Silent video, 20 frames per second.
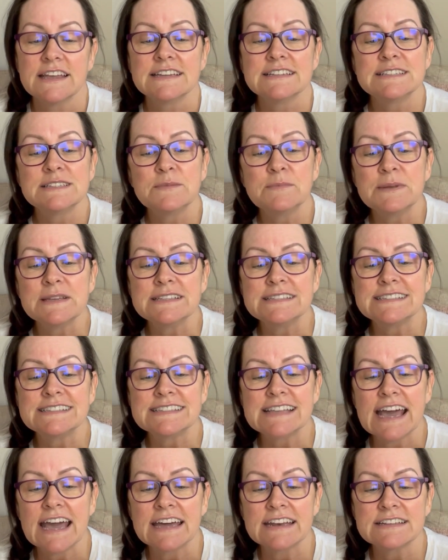to be
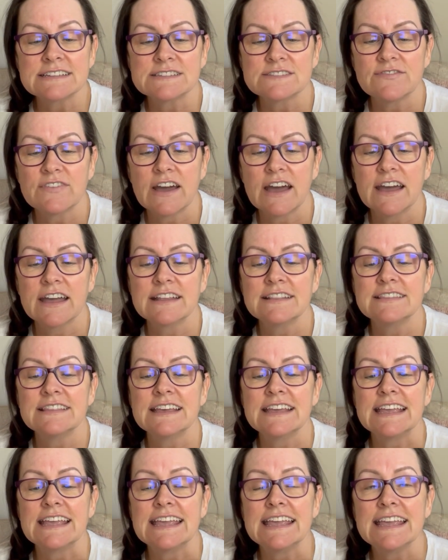satisfied
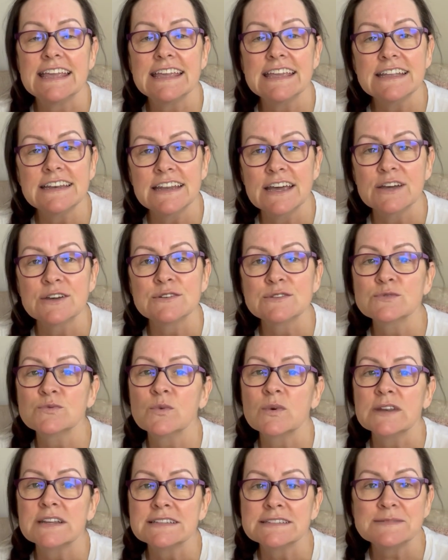that He knows
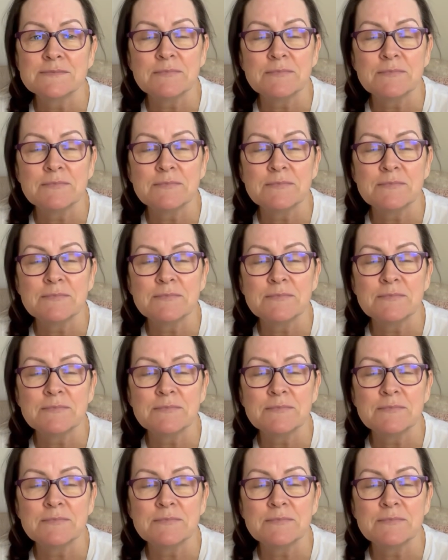what is